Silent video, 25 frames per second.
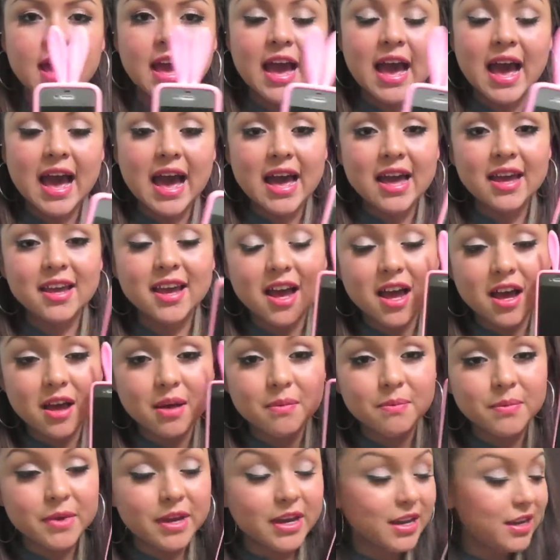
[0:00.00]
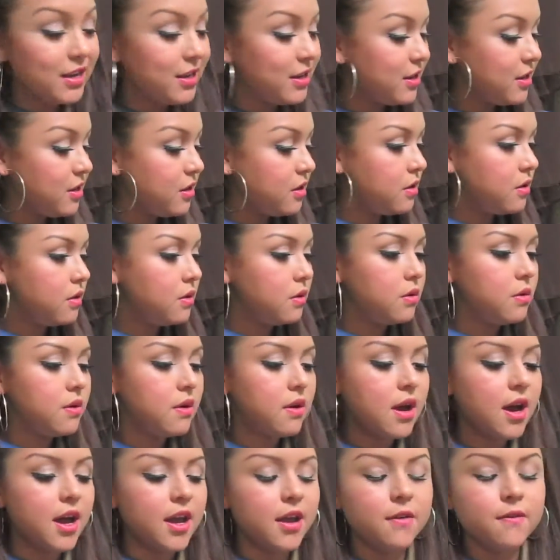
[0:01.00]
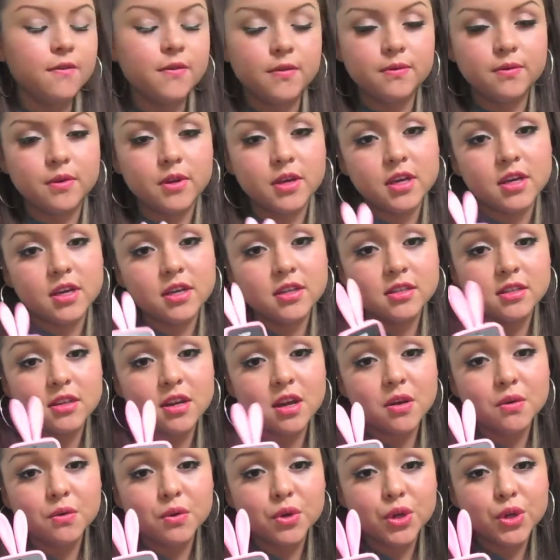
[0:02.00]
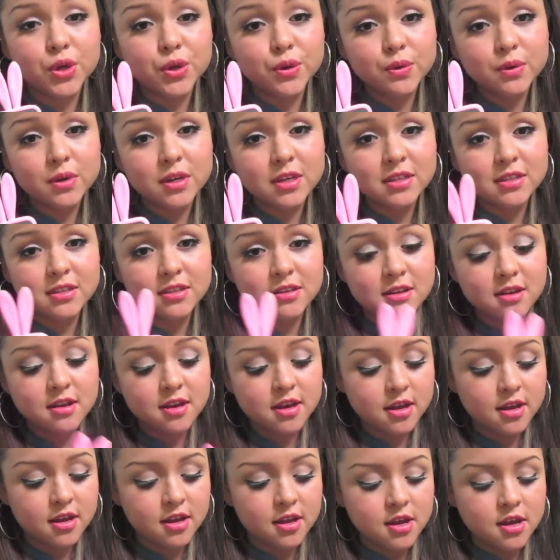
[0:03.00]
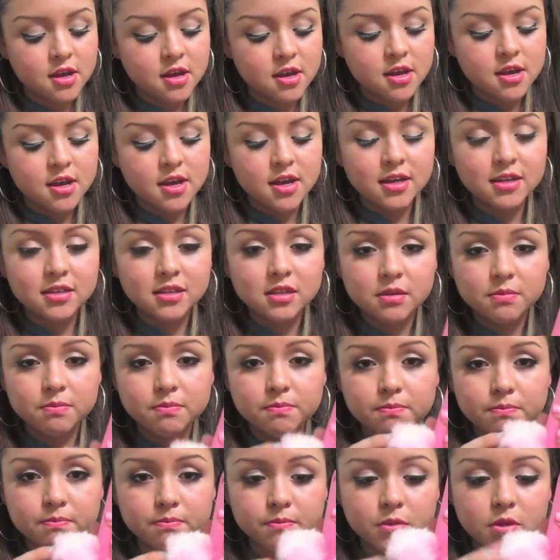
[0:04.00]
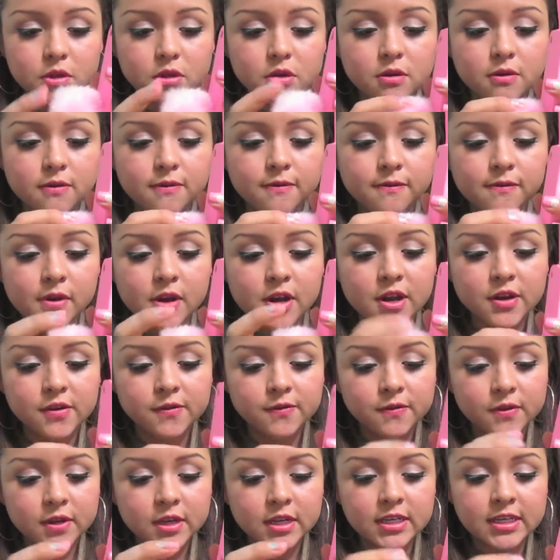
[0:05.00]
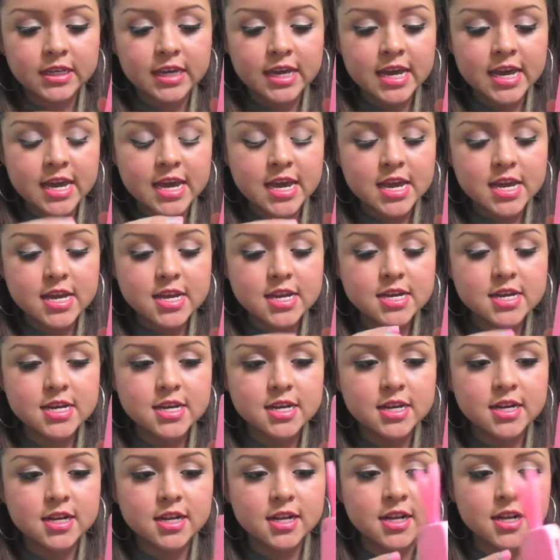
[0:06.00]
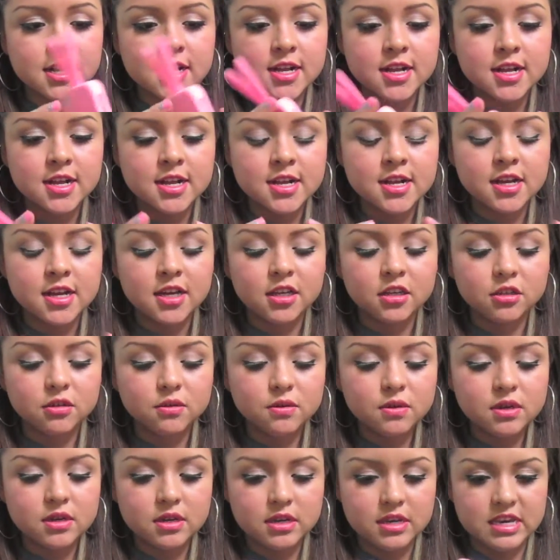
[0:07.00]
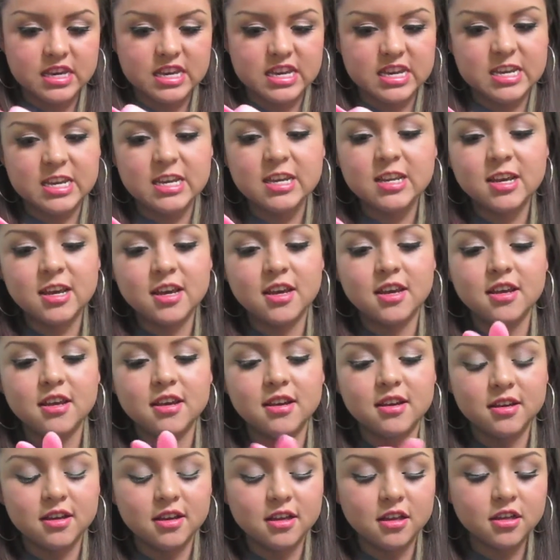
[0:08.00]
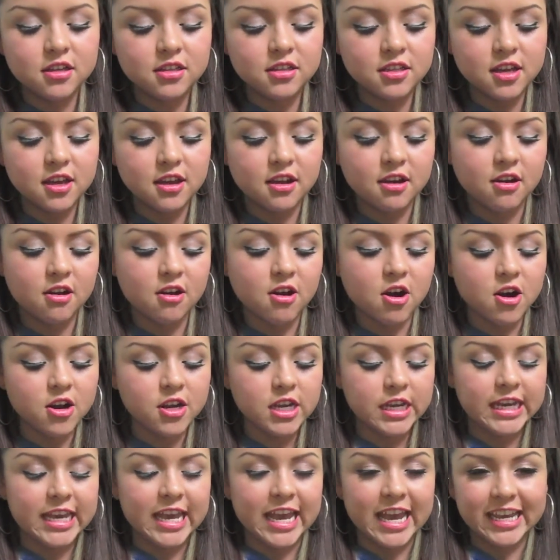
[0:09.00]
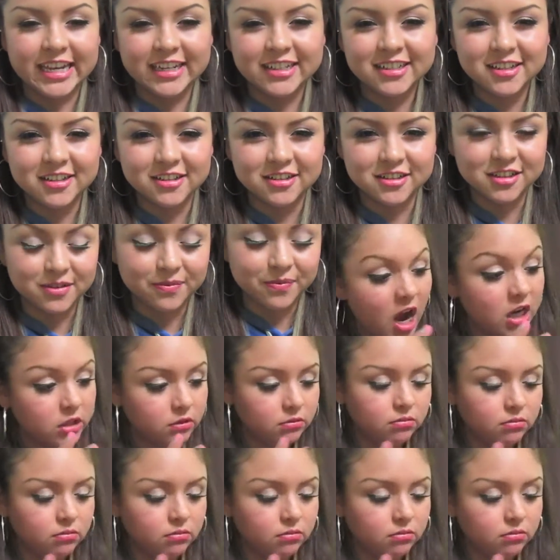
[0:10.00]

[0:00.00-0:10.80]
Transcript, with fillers: I got my new iPhone case and how cute is it it has a little fluffy tail I just want to eat it it looks like cotton candy or something